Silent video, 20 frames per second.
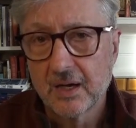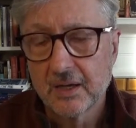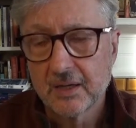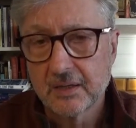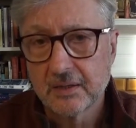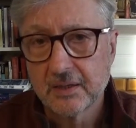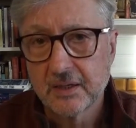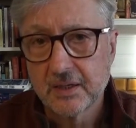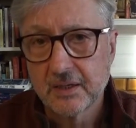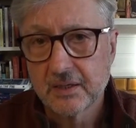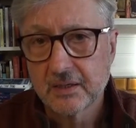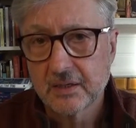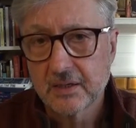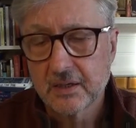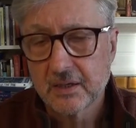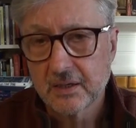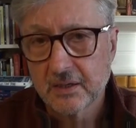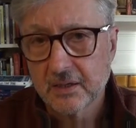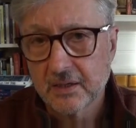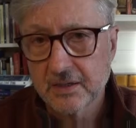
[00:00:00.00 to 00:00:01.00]
in the
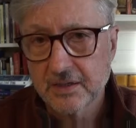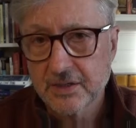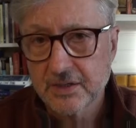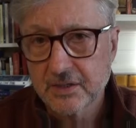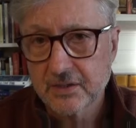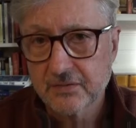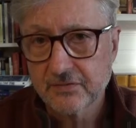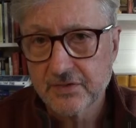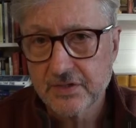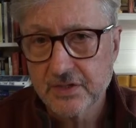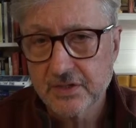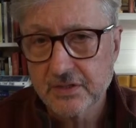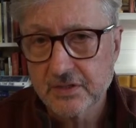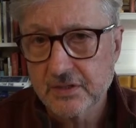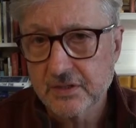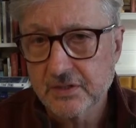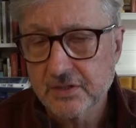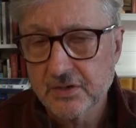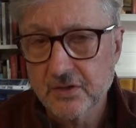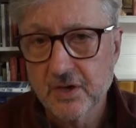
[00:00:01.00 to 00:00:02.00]
incarnation of
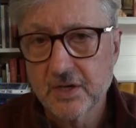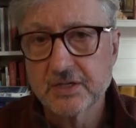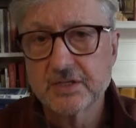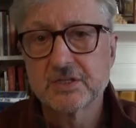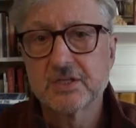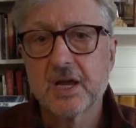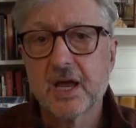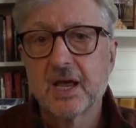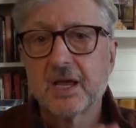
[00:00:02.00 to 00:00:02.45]
Jesus Christ,